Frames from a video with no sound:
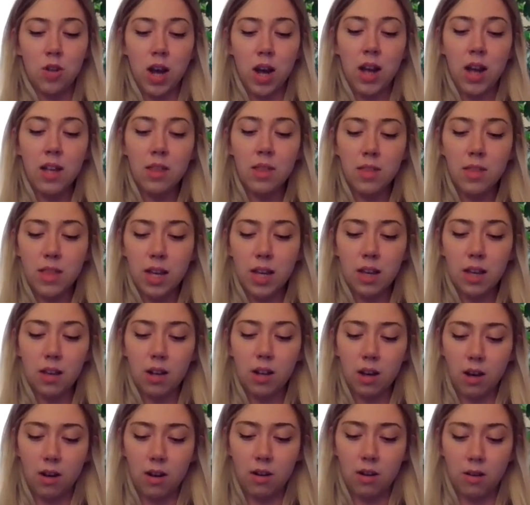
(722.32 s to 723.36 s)
try and think
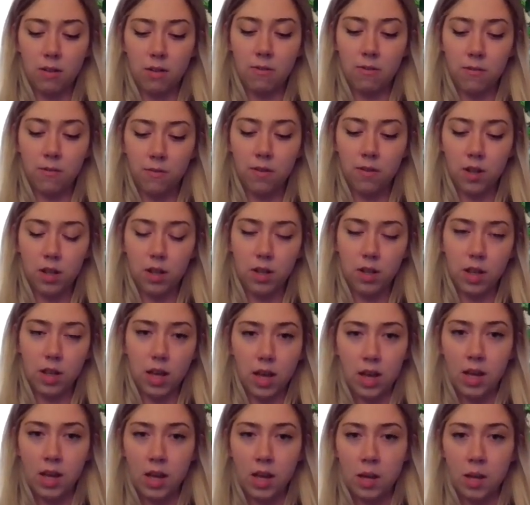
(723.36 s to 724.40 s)
of
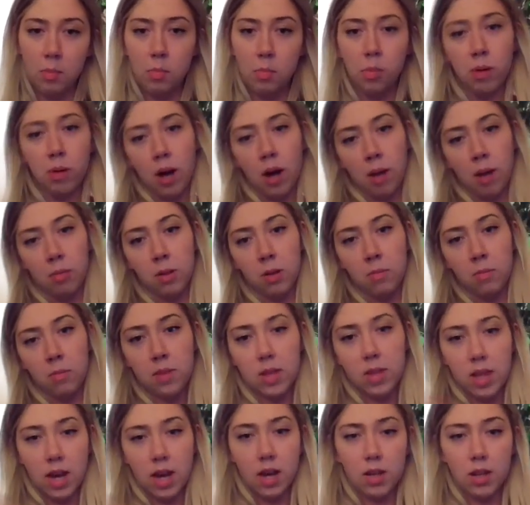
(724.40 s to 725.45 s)
a
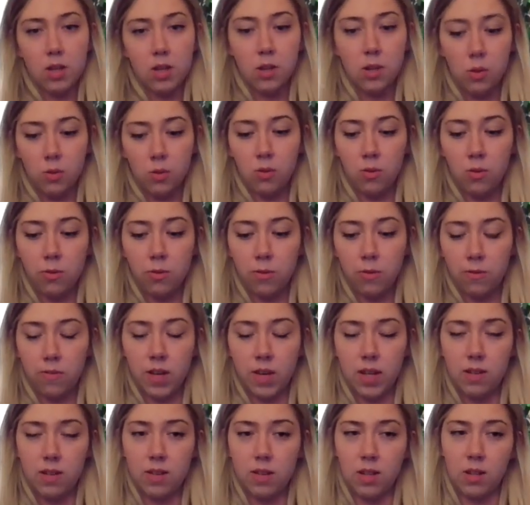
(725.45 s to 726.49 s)
problem that you
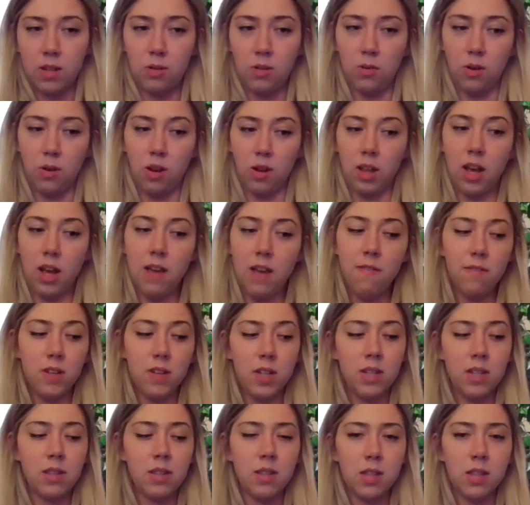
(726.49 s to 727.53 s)
face in your life
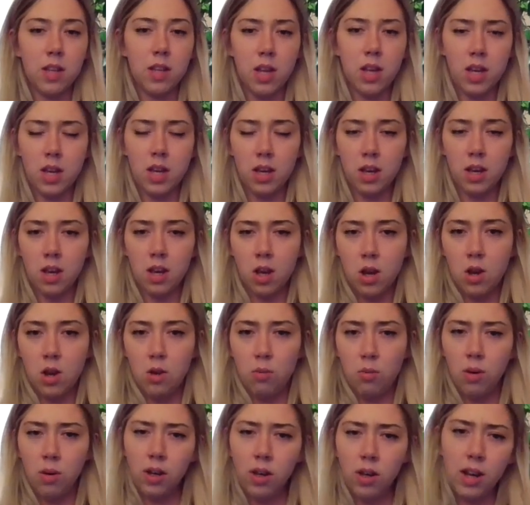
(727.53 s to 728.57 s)
and see
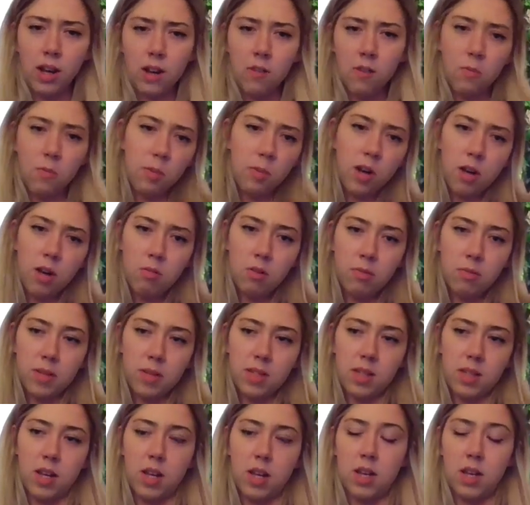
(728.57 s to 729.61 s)
what kind of problem
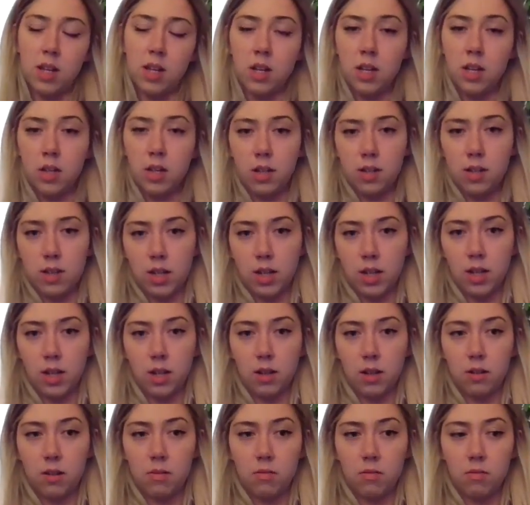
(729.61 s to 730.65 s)
is it is
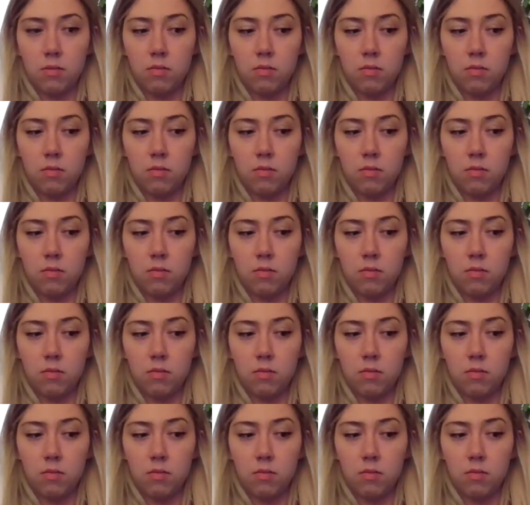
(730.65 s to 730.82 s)
it